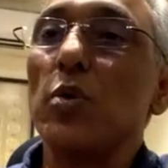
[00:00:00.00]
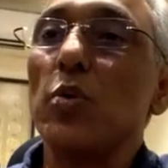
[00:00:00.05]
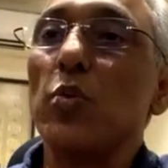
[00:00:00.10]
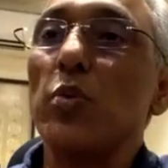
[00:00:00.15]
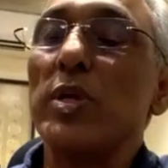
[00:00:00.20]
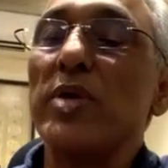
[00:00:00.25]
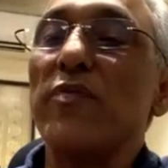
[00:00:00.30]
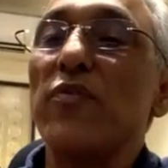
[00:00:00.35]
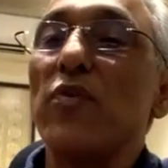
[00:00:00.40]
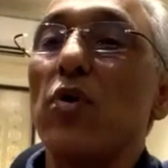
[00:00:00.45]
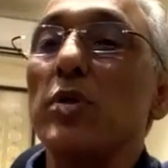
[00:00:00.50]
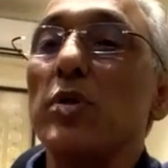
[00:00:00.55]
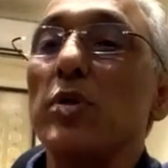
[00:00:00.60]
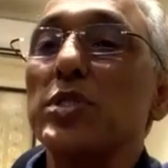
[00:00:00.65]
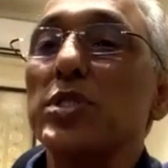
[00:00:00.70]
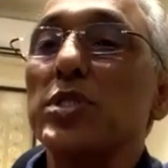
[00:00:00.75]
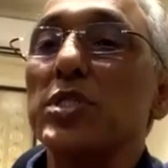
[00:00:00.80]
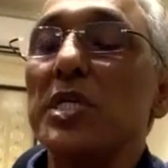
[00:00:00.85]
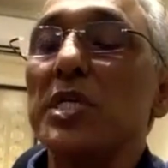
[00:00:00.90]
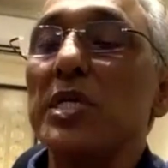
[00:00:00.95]
we have all
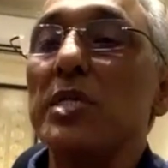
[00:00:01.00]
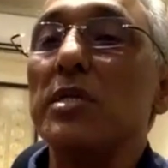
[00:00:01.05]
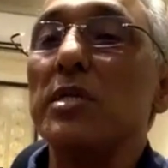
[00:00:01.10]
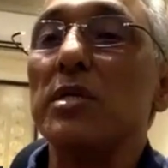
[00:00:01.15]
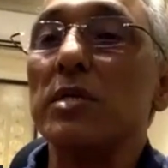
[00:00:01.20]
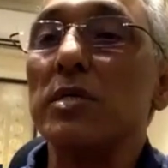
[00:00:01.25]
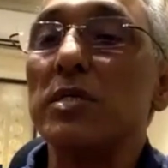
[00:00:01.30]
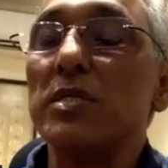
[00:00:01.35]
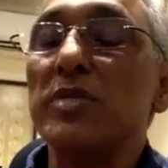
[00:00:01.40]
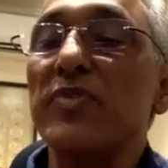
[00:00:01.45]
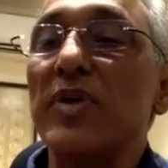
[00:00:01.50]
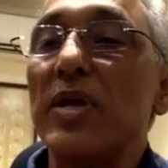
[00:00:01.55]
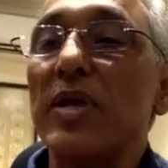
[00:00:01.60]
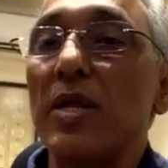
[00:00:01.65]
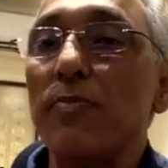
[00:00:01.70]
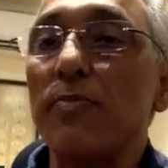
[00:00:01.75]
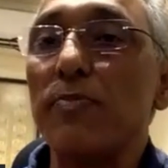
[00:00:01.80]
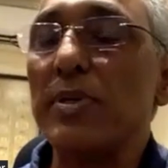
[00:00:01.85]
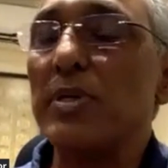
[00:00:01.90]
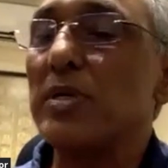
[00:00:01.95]
seen
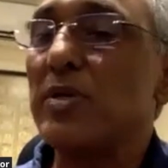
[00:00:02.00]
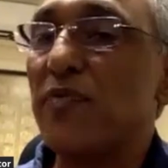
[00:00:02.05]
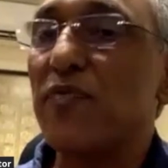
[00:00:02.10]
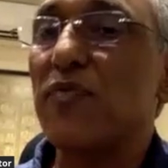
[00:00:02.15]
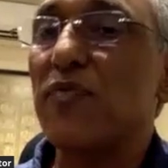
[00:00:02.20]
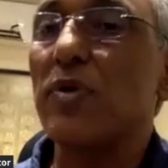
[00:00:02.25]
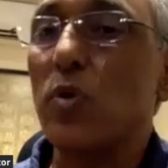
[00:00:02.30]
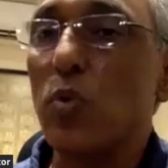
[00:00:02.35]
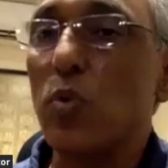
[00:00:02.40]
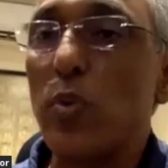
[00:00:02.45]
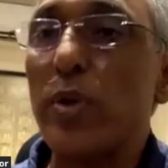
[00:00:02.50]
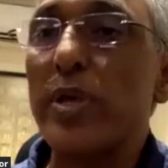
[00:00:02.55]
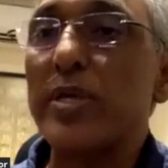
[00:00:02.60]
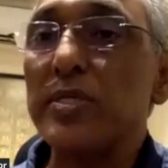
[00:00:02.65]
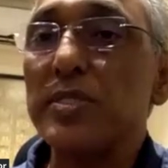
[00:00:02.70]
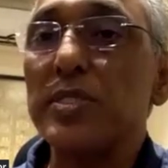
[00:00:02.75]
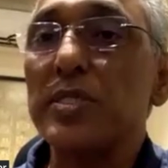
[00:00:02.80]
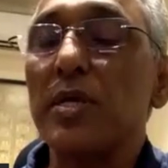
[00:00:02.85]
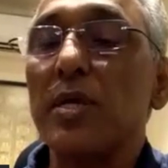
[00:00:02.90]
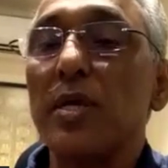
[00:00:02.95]
develop in different
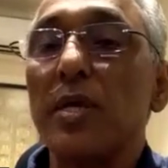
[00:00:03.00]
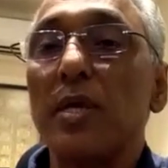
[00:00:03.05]
ways.